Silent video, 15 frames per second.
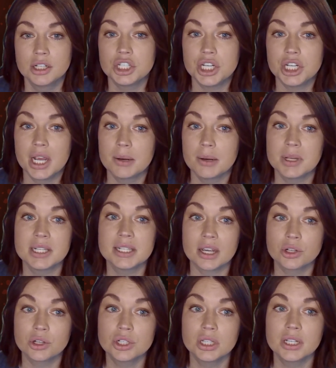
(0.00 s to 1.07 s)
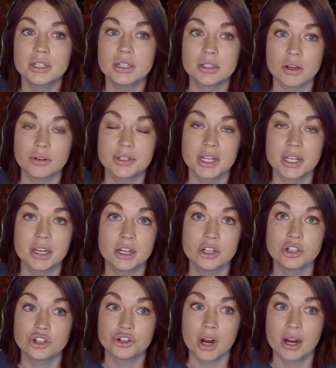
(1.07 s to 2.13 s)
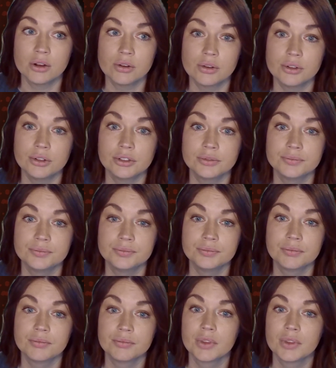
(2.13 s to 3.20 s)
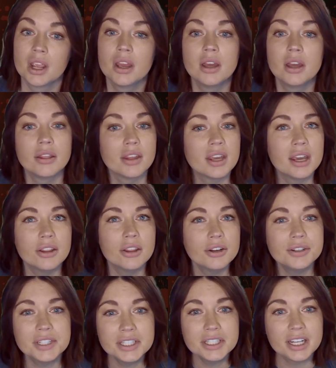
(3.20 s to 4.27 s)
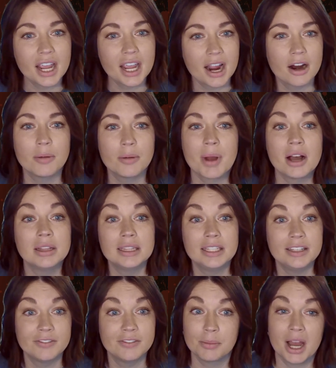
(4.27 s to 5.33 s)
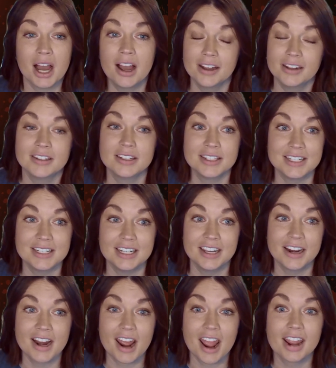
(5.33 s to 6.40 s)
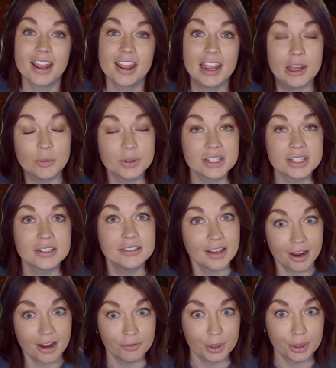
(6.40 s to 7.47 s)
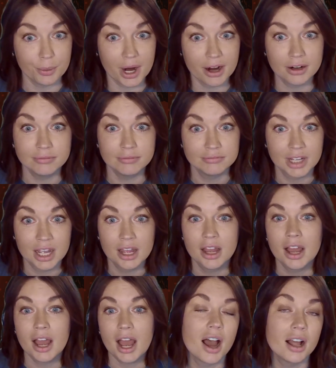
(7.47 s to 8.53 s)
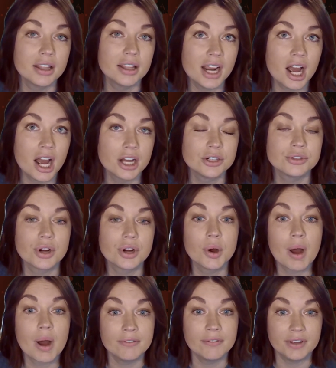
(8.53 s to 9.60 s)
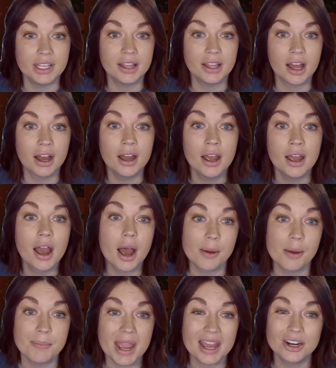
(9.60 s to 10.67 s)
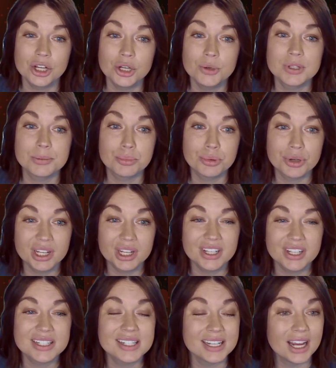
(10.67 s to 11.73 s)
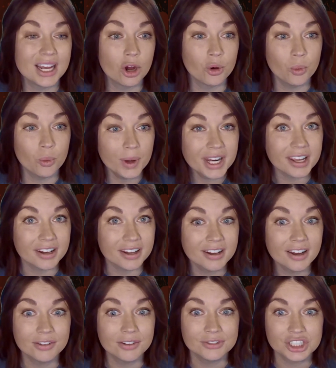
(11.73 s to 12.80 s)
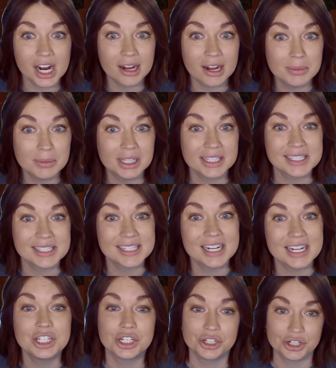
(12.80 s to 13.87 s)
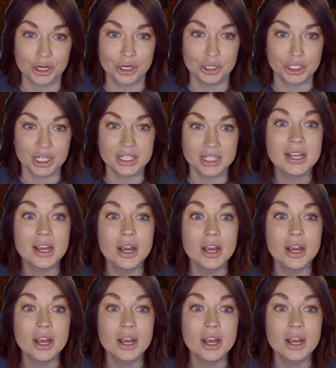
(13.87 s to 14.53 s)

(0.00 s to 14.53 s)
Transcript: She had been sexually assaulted and strangled. The killer didn't care about leaving behind his DNA. It was everywhere. Alejandro Avila, a man who was previously acquitted of child molestation charges,